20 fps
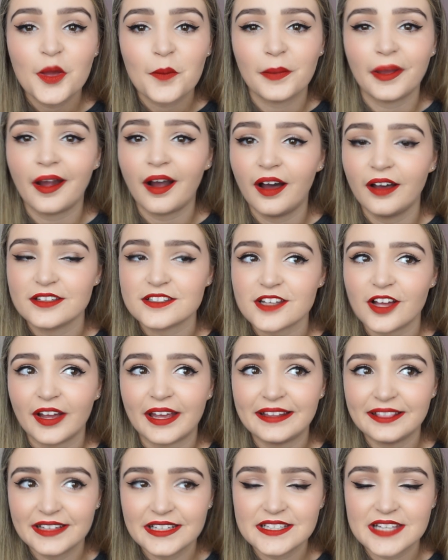because
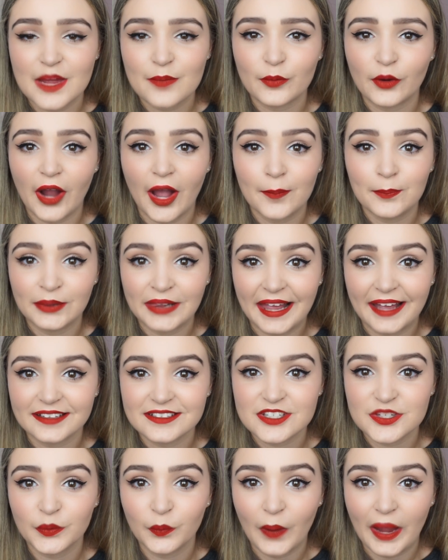in December I
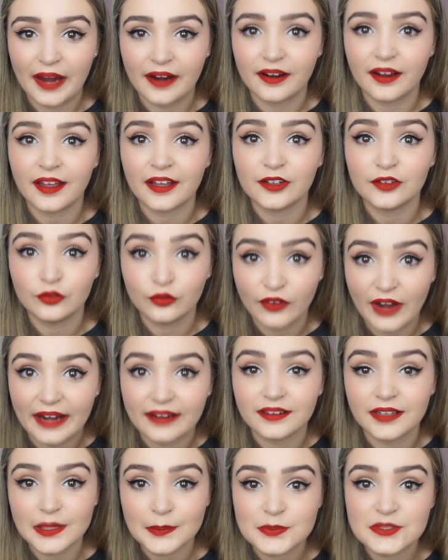plan to wear a
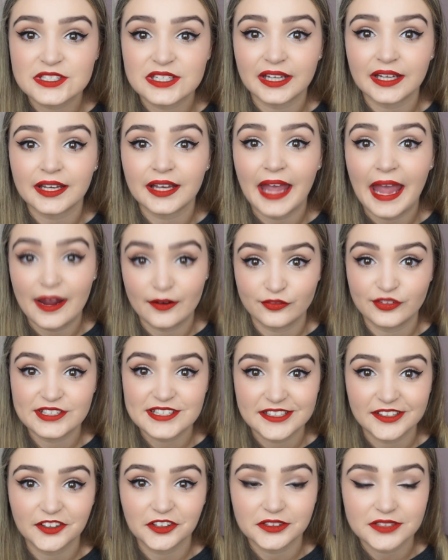red lipstick every
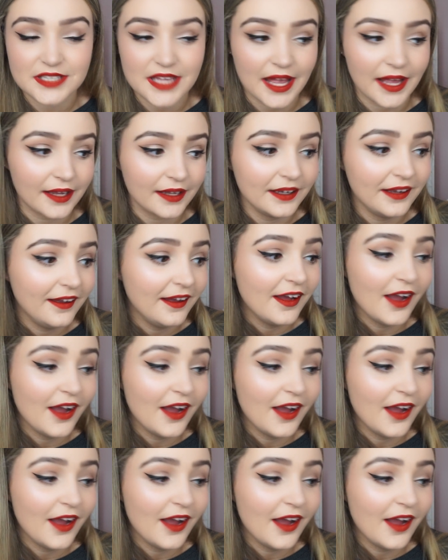single day.